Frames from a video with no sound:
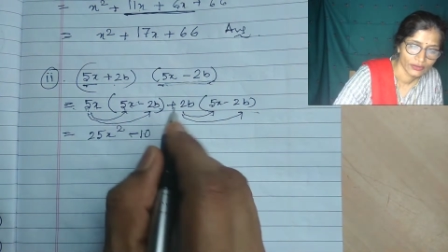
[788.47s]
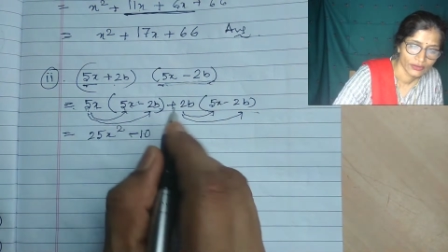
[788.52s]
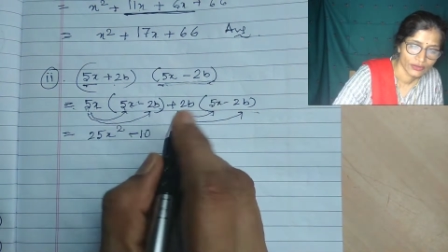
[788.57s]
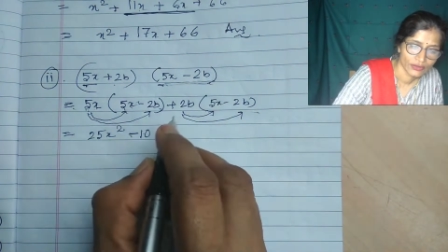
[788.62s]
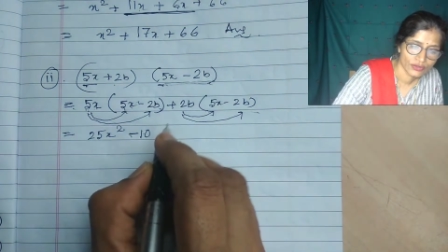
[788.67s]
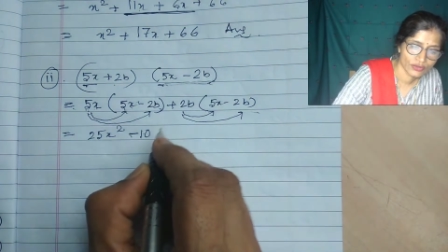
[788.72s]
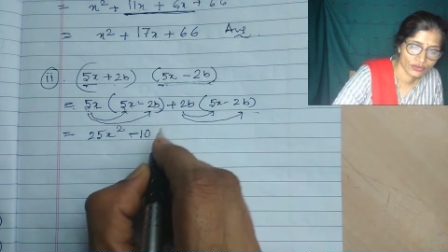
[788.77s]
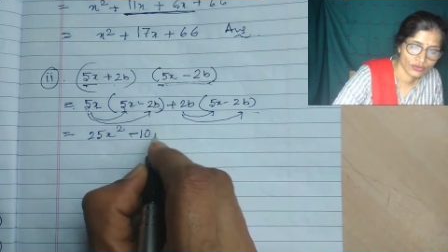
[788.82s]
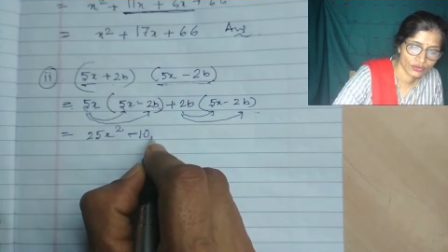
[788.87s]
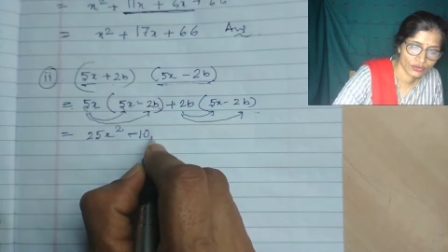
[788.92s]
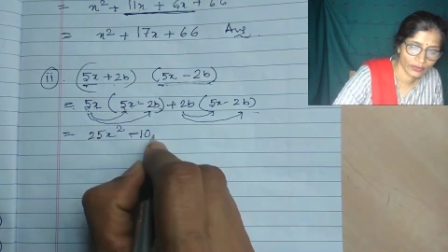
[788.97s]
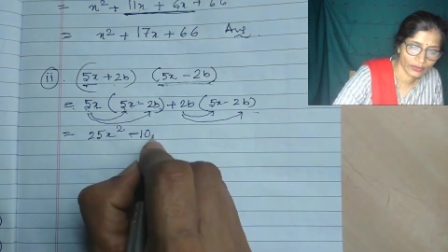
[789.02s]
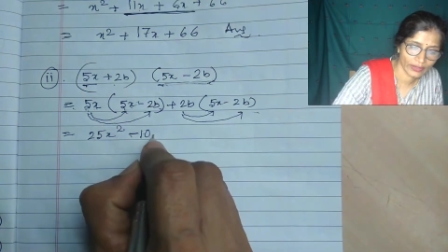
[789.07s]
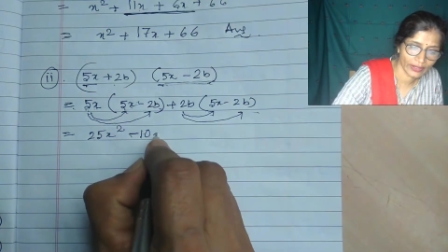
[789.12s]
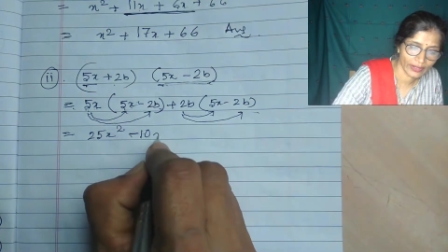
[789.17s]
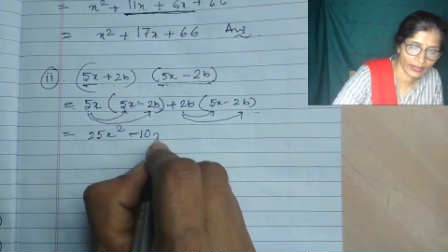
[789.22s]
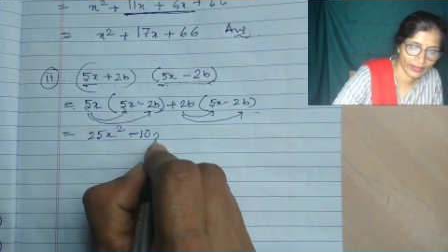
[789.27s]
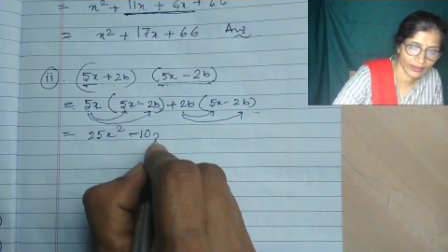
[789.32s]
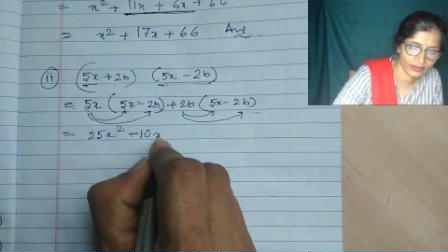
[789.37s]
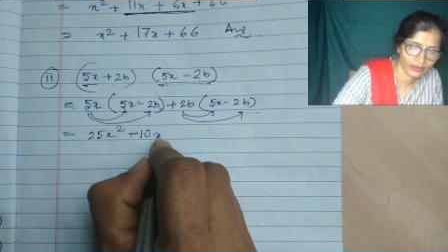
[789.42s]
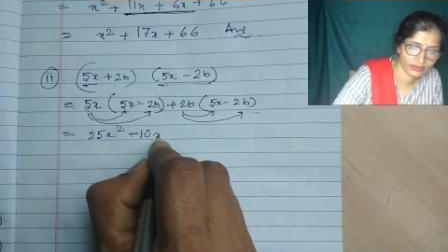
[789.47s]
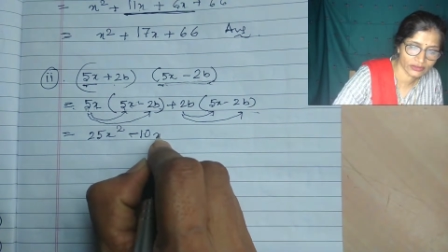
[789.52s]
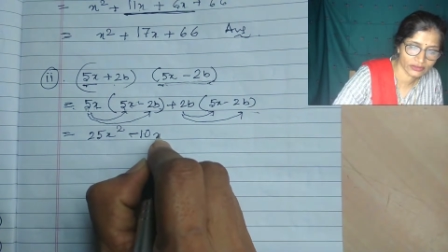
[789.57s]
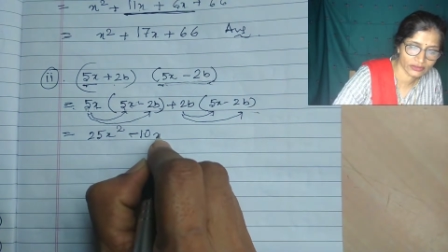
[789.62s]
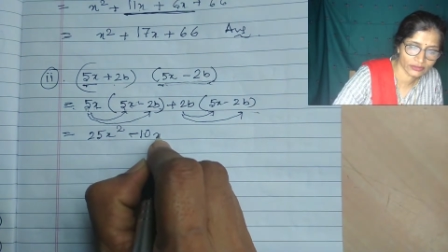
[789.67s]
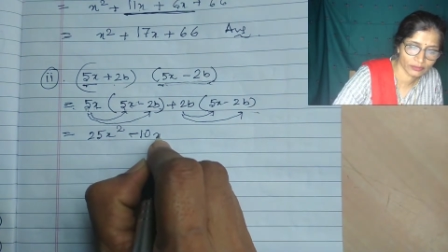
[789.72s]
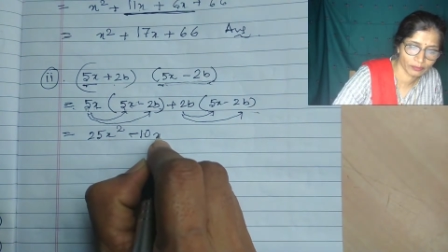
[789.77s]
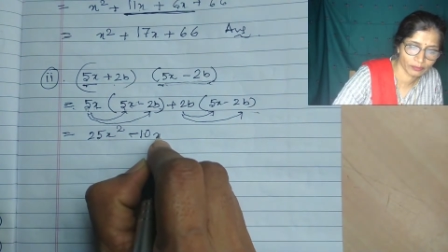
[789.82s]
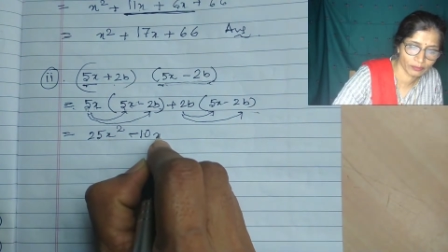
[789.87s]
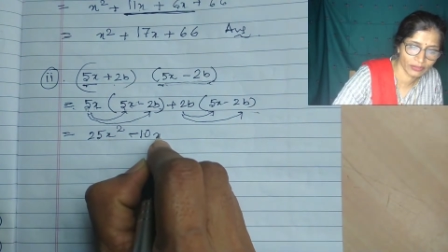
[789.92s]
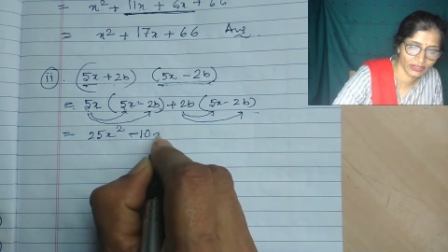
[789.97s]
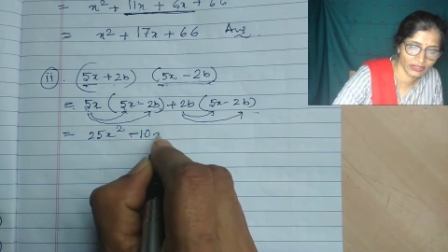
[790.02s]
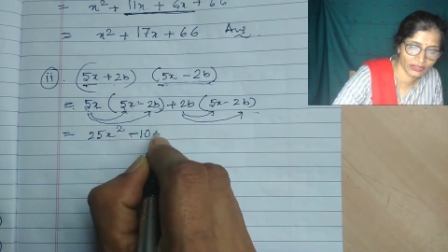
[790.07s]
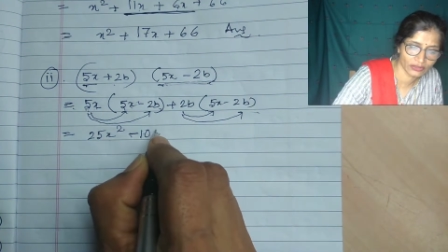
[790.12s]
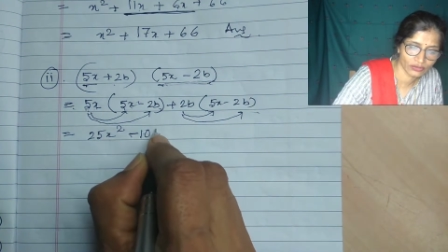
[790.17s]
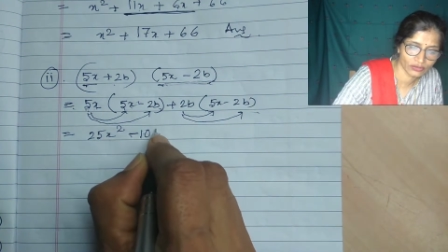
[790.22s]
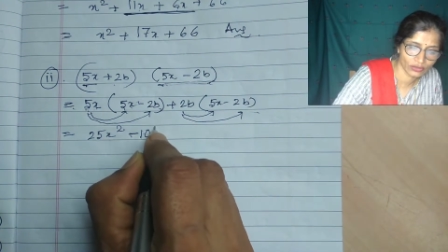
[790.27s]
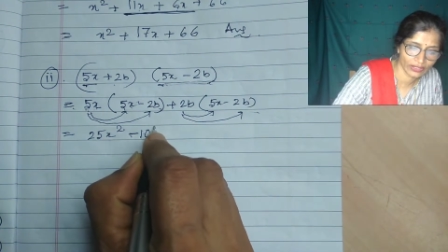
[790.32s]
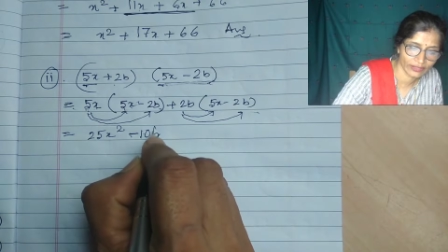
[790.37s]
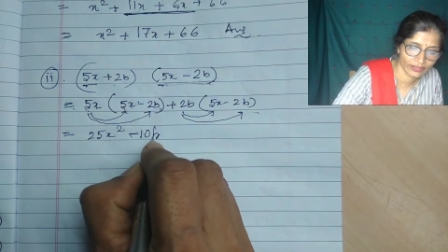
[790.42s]
So x b. So
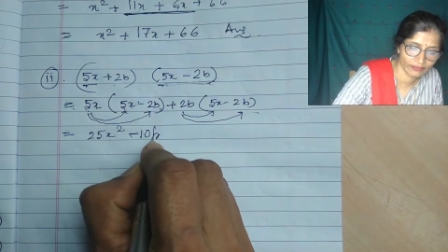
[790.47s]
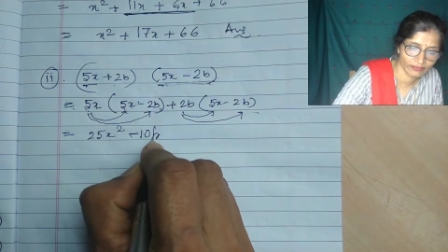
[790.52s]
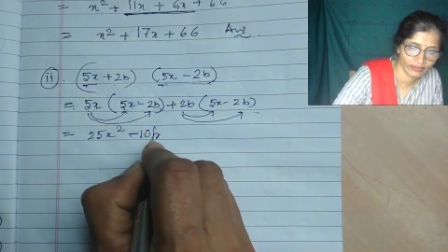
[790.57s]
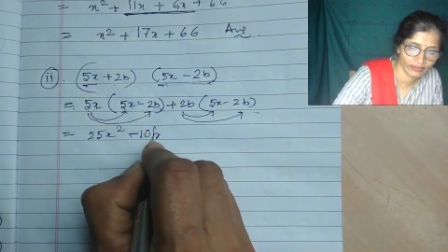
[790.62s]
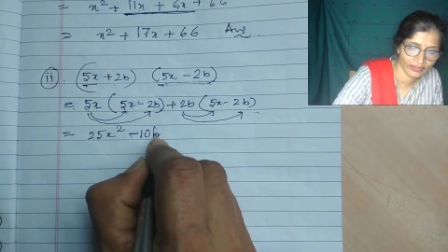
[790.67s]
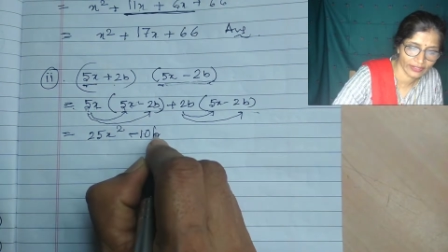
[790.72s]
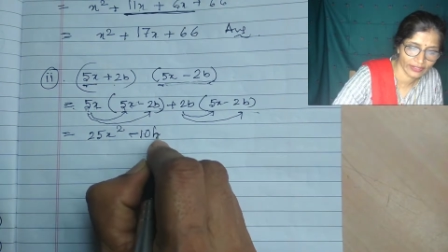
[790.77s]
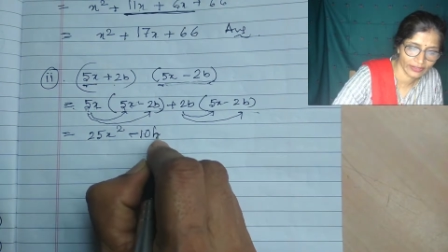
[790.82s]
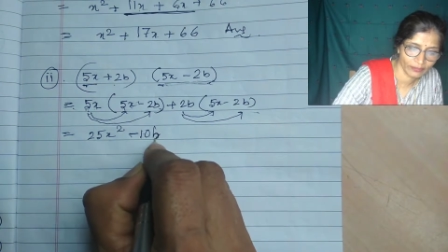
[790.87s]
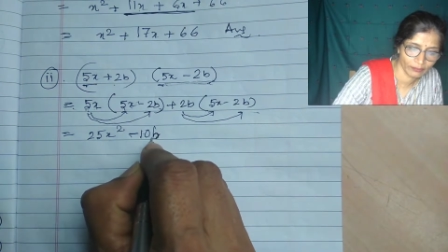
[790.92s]
I will write